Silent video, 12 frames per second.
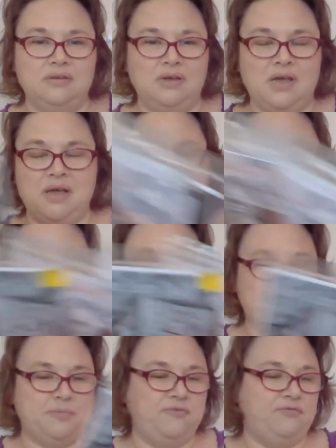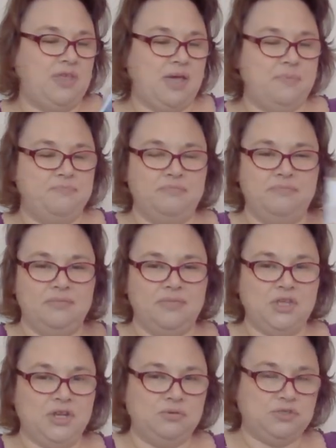Um, some of them,
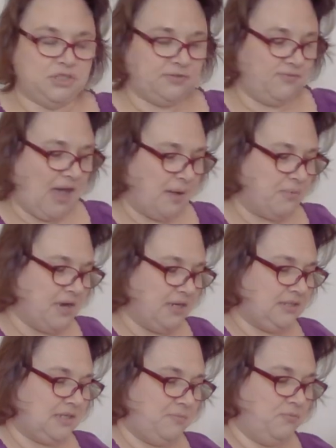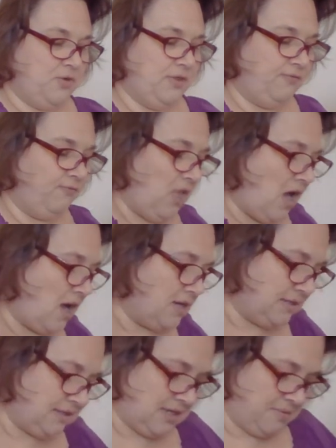you know, just fabric, some with
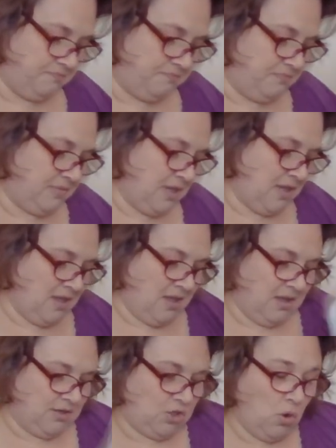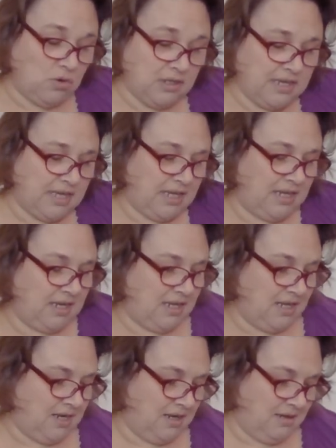floss, some totally
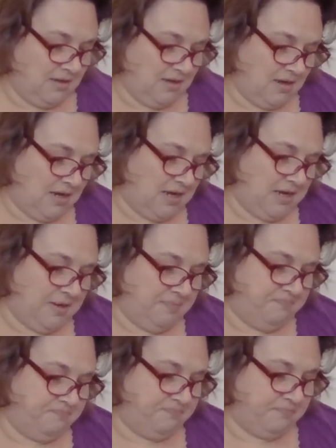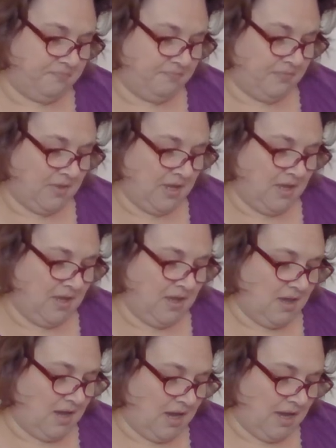kitted. Um,
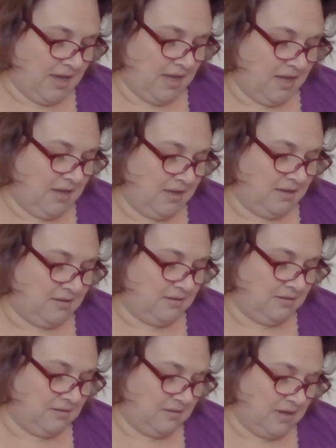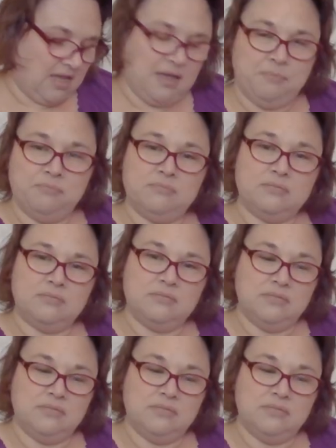I am